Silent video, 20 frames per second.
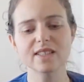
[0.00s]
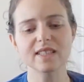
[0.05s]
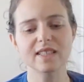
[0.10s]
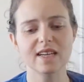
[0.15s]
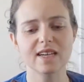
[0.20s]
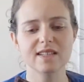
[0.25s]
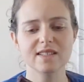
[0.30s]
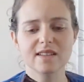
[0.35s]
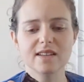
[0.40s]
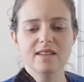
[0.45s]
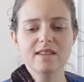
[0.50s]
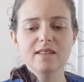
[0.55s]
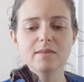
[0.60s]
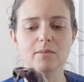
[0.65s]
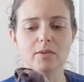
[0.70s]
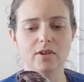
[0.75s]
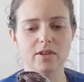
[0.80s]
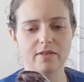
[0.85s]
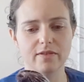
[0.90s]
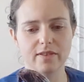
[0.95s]
nice. I did
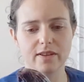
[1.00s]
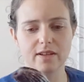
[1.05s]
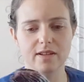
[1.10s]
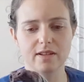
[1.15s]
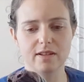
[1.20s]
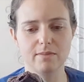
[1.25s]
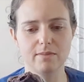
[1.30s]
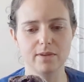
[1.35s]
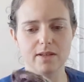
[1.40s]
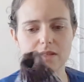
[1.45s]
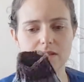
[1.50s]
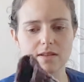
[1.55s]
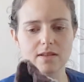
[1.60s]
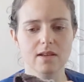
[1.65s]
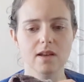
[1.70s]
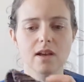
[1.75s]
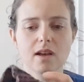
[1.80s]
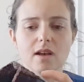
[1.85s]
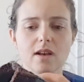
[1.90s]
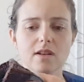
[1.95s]
modify it a bit.
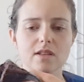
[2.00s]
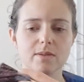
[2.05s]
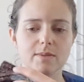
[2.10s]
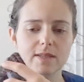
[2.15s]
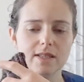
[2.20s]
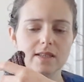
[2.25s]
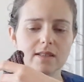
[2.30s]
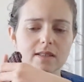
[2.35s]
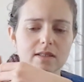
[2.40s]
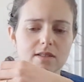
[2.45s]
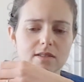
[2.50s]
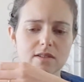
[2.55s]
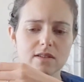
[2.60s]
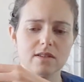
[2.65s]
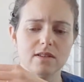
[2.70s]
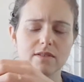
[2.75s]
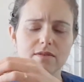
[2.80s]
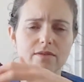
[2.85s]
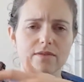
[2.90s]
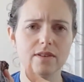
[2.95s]
So basically there's a
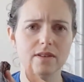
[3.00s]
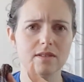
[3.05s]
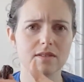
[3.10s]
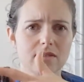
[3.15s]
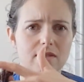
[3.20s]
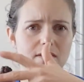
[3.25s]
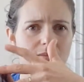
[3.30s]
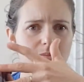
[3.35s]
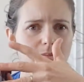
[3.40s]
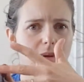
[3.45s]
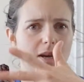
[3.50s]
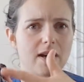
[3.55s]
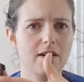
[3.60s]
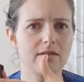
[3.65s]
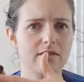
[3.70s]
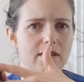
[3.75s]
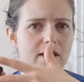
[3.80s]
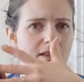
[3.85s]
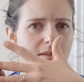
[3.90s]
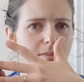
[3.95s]
different pattern
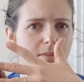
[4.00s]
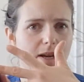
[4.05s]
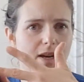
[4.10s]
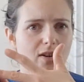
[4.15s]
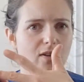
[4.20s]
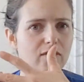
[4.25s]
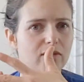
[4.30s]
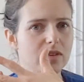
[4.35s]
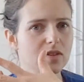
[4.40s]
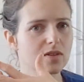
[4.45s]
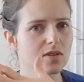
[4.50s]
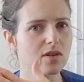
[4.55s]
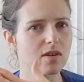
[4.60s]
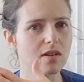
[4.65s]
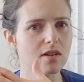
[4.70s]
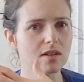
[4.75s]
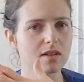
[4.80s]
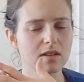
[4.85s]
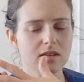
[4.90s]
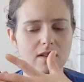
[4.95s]
at the back of the
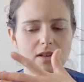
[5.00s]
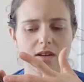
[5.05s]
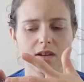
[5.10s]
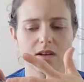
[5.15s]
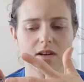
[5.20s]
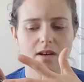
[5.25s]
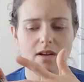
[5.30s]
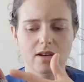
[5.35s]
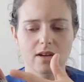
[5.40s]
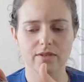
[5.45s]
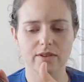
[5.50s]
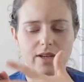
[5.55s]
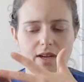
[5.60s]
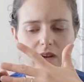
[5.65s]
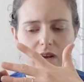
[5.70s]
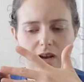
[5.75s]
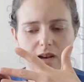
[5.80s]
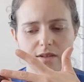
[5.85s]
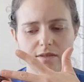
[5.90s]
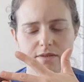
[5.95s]
sock, of the
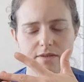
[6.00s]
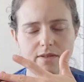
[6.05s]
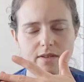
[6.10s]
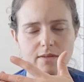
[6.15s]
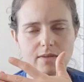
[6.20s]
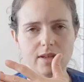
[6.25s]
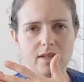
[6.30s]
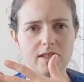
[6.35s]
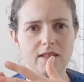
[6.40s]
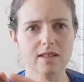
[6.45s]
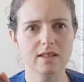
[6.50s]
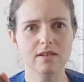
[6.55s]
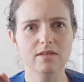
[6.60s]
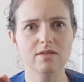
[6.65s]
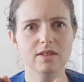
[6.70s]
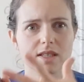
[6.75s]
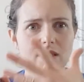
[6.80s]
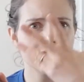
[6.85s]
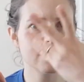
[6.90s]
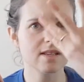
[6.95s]
calf, and it
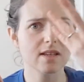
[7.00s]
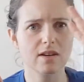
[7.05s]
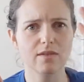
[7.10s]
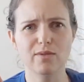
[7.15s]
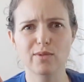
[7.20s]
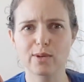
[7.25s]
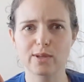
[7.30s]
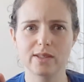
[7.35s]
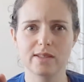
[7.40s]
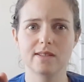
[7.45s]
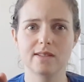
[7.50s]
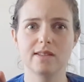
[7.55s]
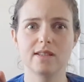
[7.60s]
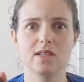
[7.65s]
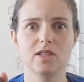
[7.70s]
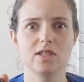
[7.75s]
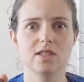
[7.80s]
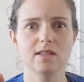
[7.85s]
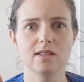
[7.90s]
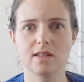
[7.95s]
increases like 14
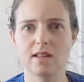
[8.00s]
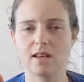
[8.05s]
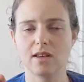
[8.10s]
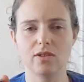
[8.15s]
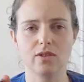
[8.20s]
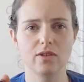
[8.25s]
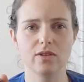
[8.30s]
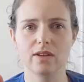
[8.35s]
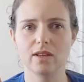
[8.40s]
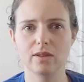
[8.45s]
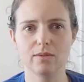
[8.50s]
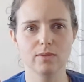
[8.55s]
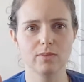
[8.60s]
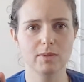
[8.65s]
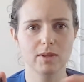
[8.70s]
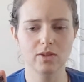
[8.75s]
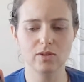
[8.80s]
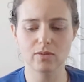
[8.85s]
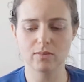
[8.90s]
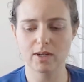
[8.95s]
stitches, and I thought that would
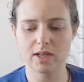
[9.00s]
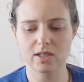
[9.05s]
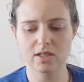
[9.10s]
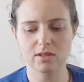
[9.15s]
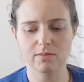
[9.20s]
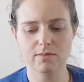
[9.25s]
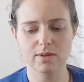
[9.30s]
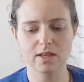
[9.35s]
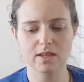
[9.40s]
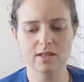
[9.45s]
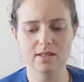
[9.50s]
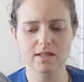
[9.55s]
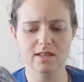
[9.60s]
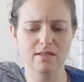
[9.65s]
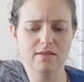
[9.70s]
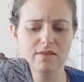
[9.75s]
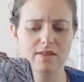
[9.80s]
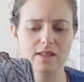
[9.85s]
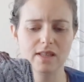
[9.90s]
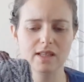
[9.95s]
be too much because I
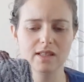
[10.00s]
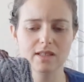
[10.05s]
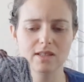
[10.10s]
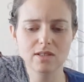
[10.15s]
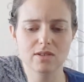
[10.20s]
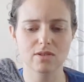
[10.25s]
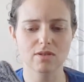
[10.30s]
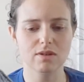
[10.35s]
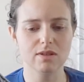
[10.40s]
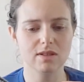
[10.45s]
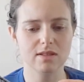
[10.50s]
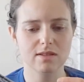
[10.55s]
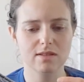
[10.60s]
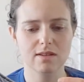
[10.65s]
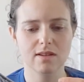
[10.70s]
feel like the socks